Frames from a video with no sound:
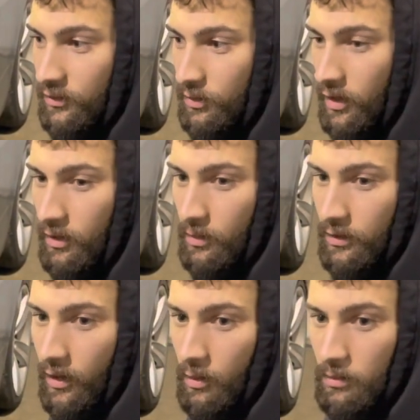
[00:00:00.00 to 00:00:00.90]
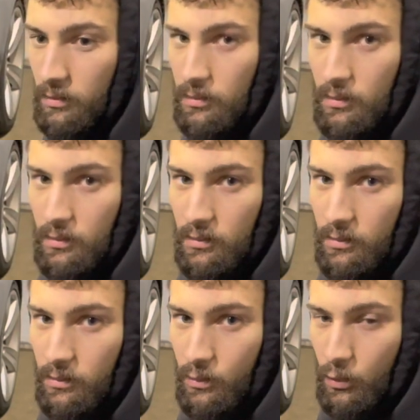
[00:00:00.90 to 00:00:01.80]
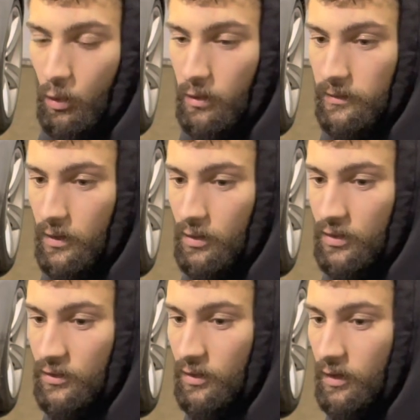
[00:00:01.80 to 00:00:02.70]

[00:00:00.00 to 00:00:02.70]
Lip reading: do that without rolling fenders.